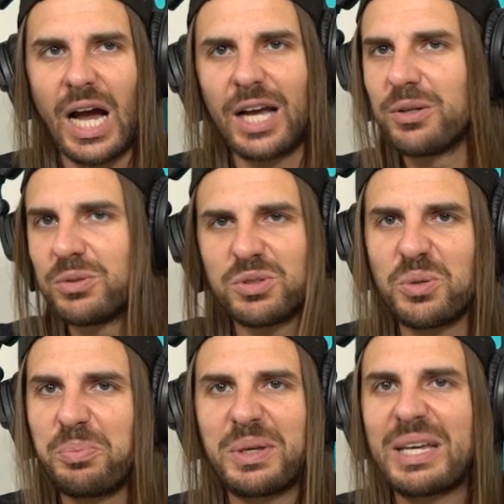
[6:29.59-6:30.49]
I use
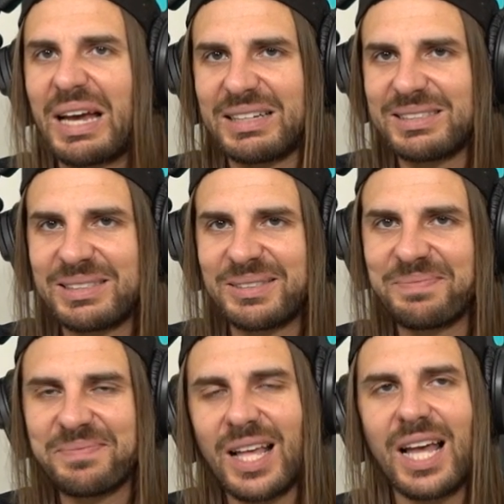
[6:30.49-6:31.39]
UPS.
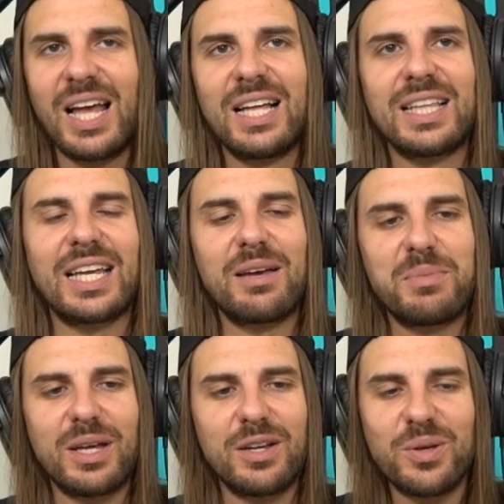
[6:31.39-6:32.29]
They give
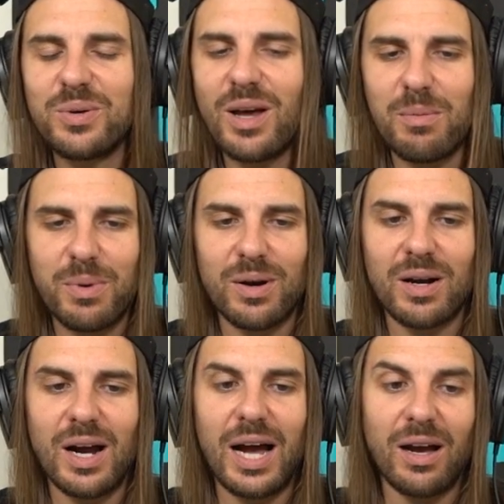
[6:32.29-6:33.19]
me a new
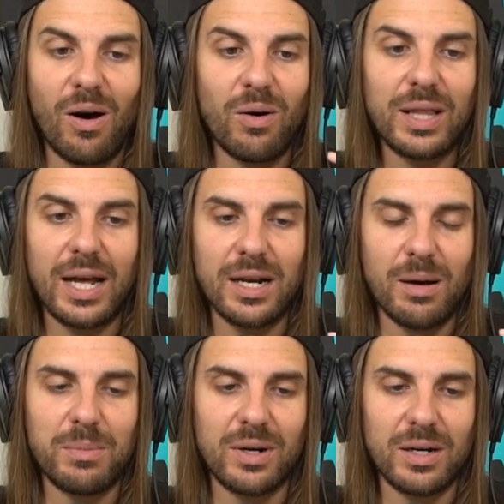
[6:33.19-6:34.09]
number. I call that
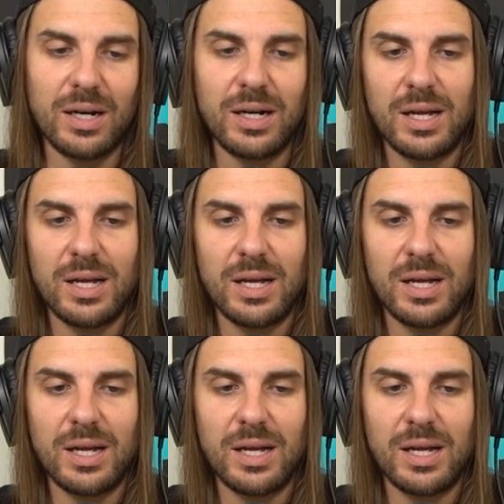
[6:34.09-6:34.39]
number.